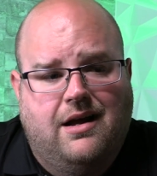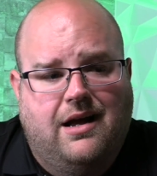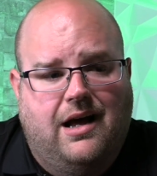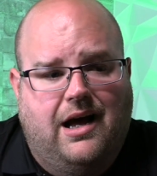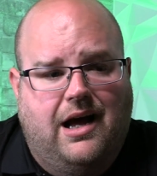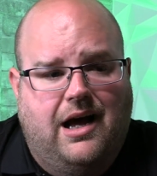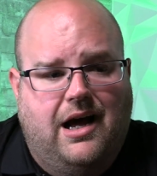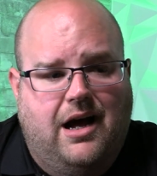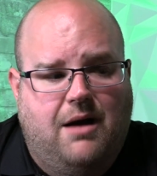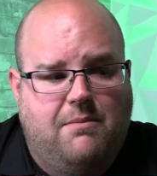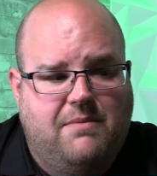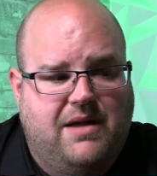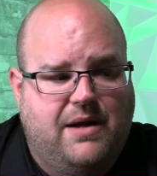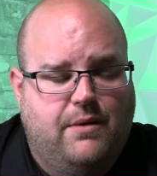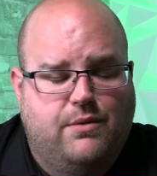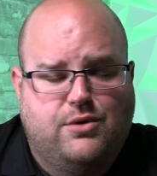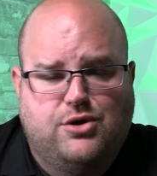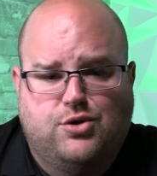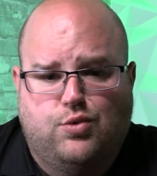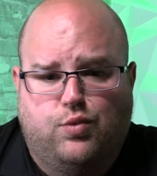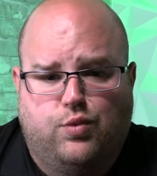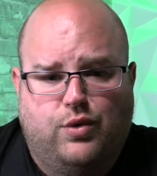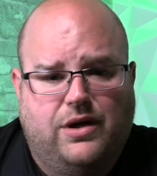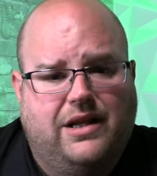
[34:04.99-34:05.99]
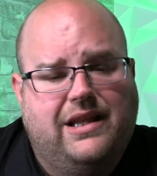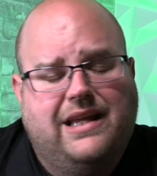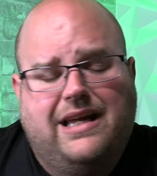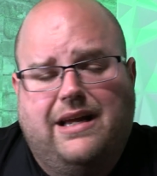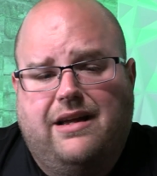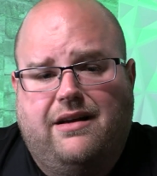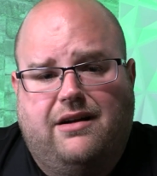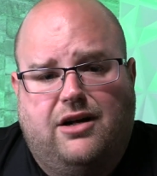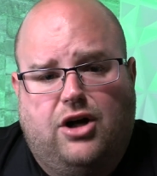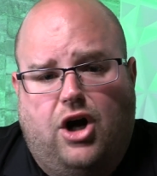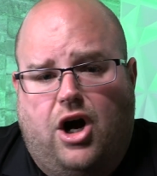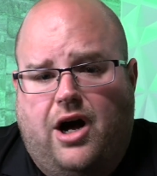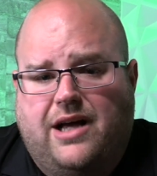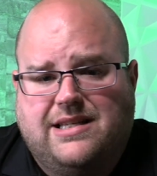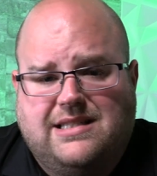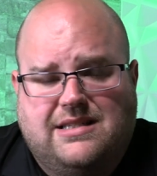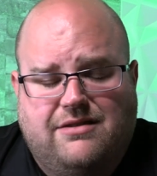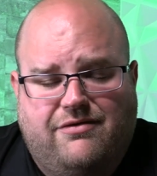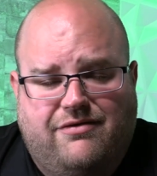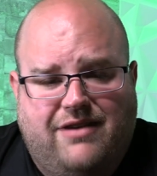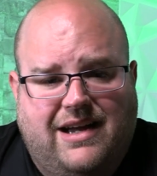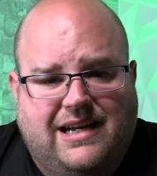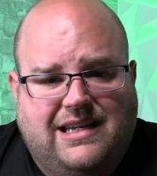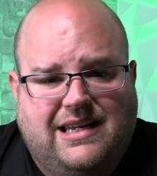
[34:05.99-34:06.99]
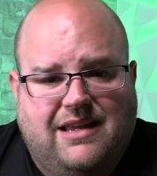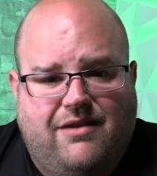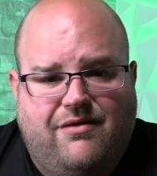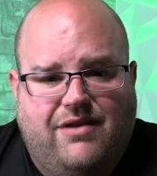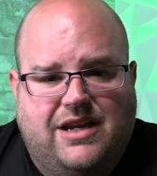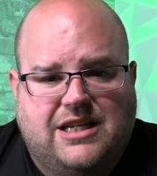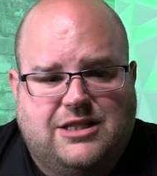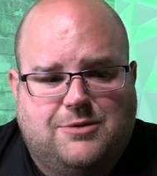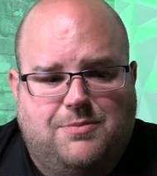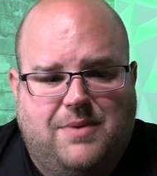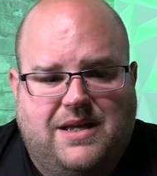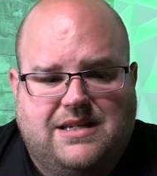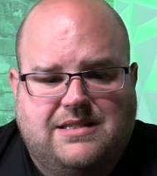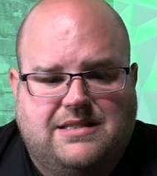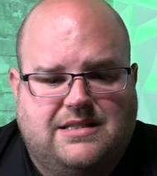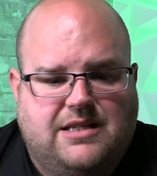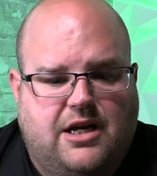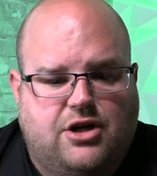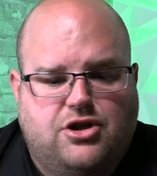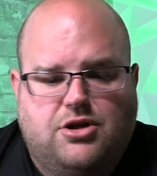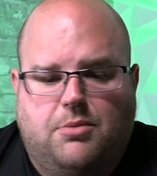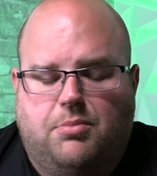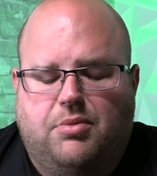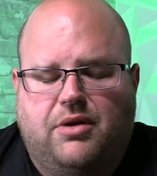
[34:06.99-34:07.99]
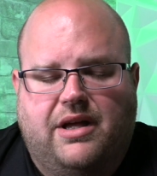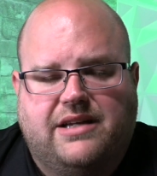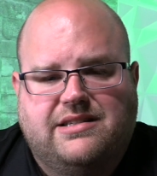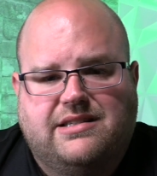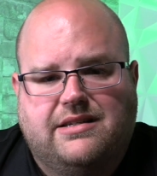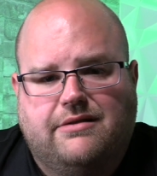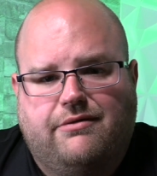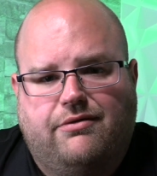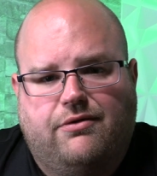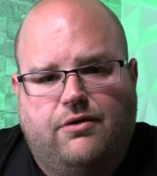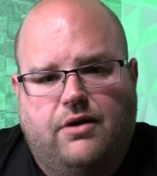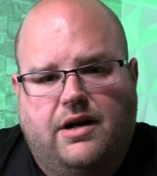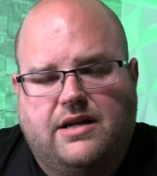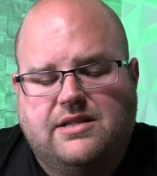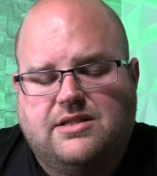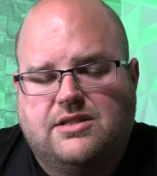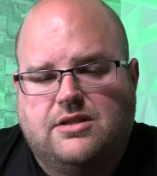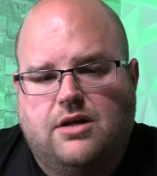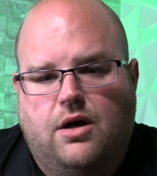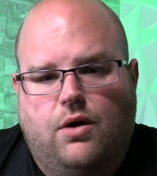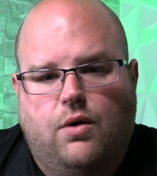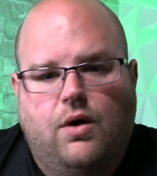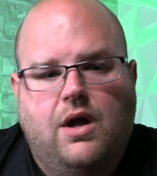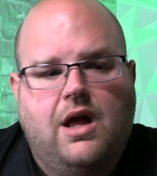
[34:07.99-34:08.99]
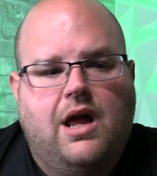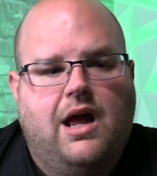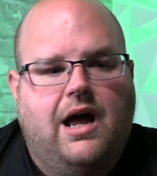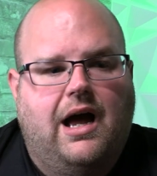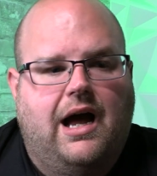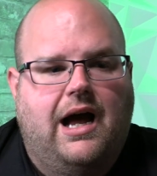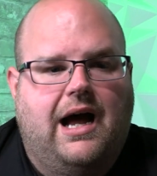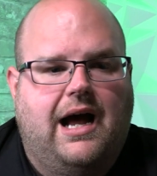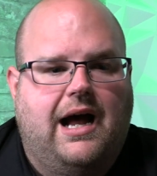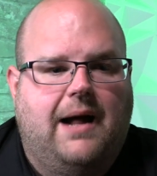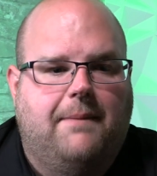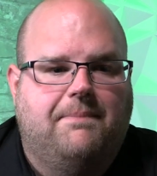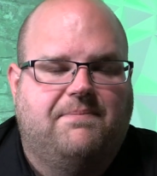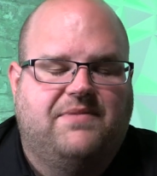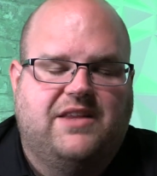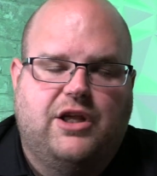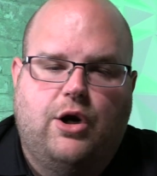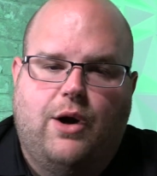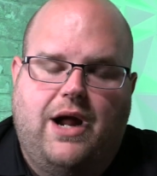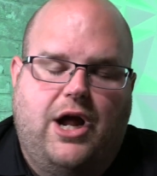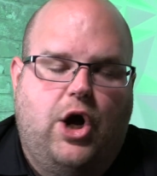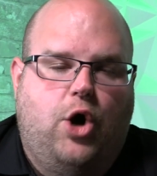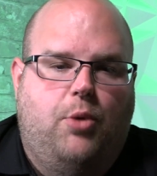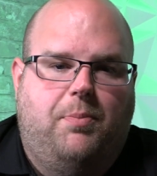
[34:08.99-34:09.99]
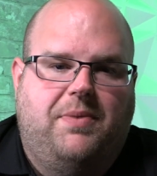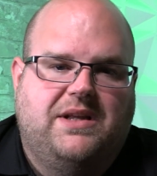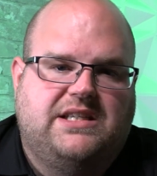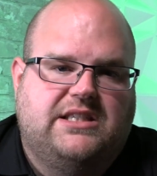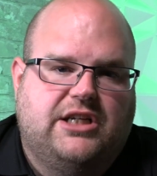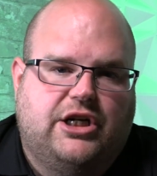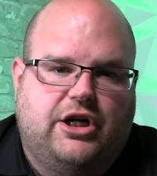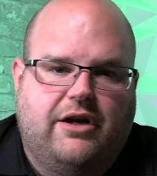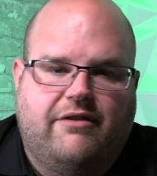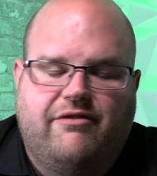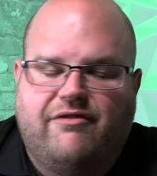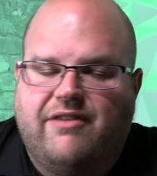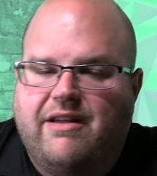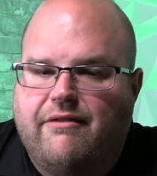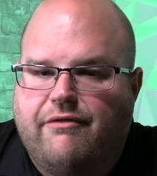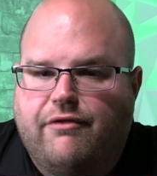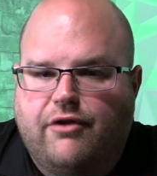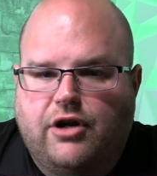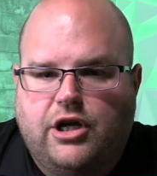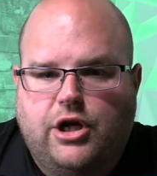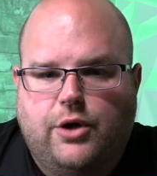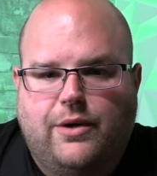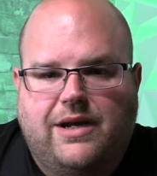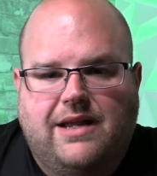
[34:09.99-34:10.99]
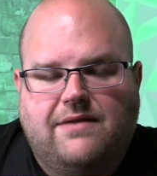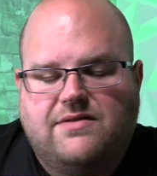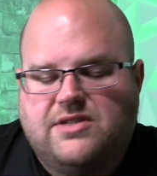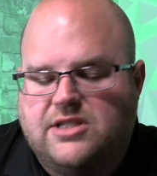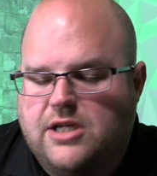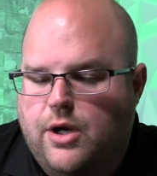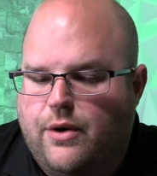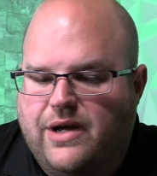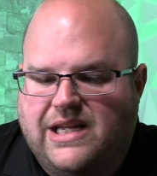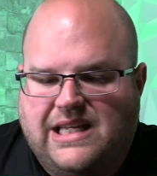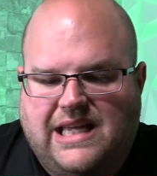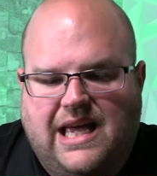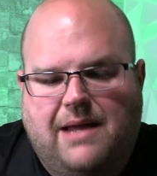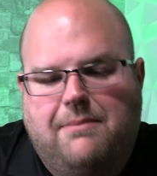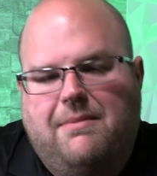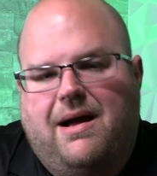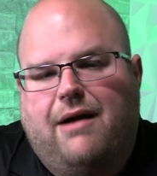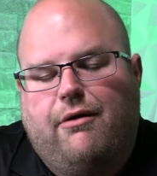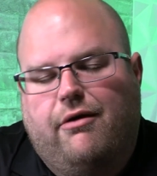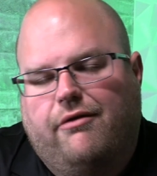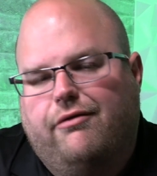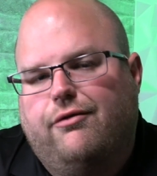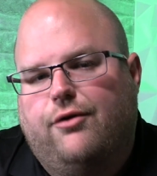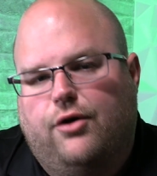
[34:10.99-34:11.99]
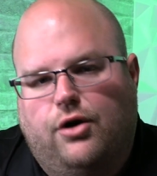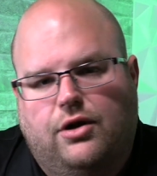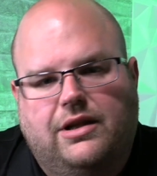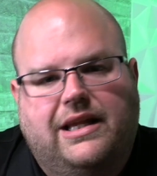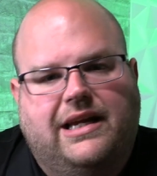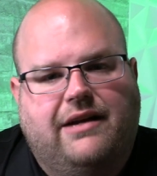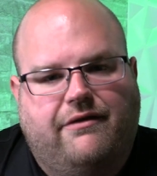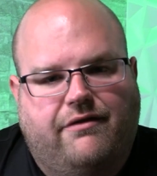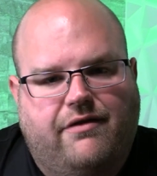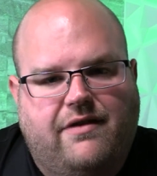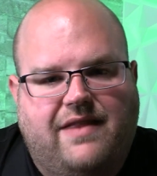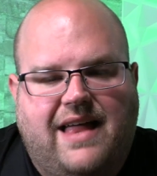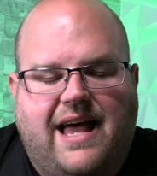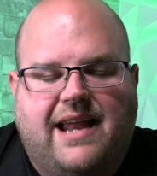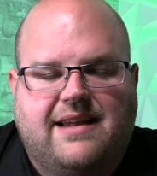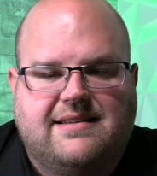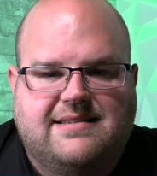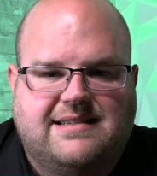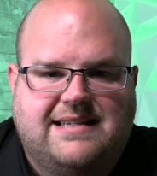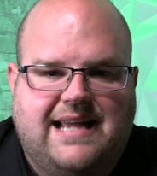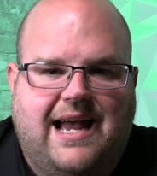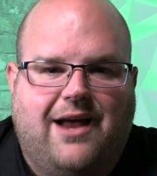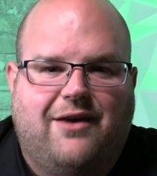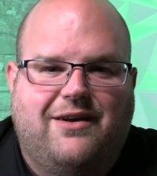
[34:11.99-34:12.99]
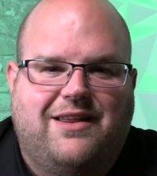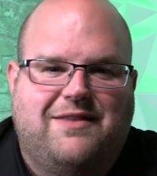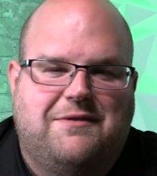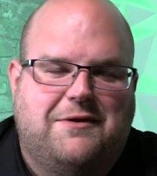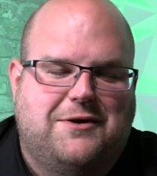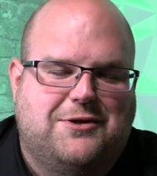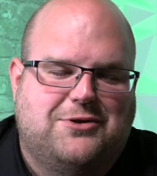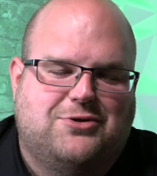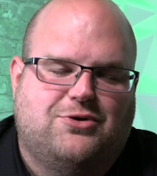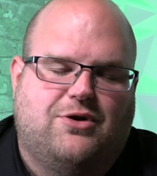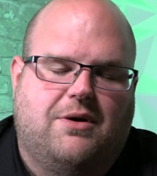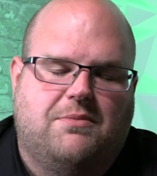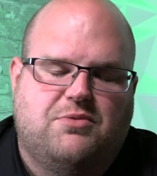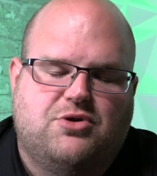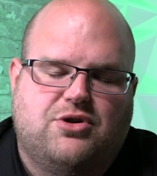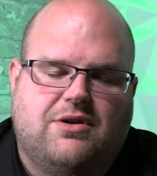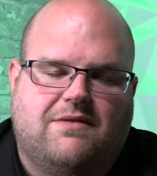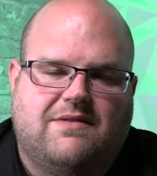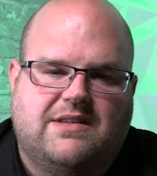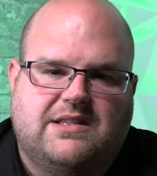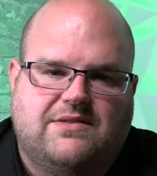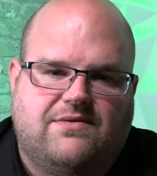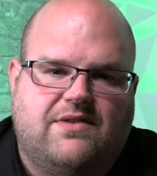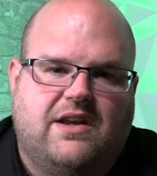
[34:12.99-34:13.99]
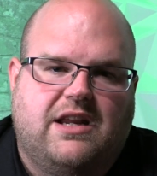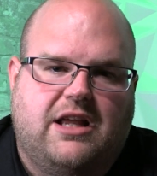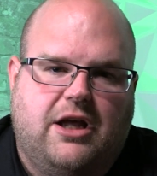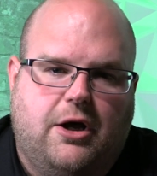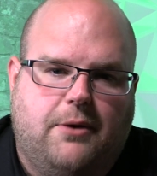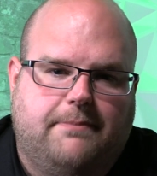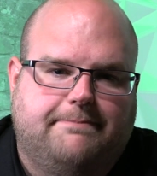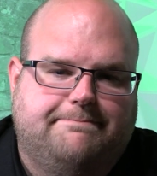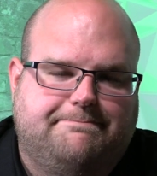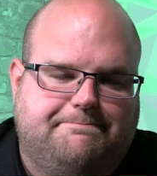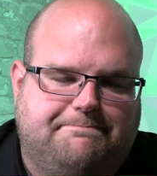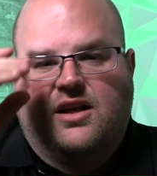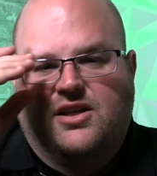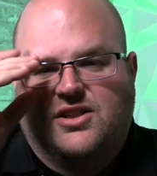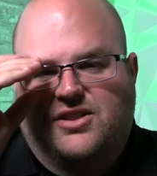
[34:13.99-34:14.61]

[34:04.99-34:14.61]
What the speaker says: It was really cost effective, and it's been such a blessing for us. So I hope it's a good fit for you, and if so, again, my referral link for that is down in the description of this video.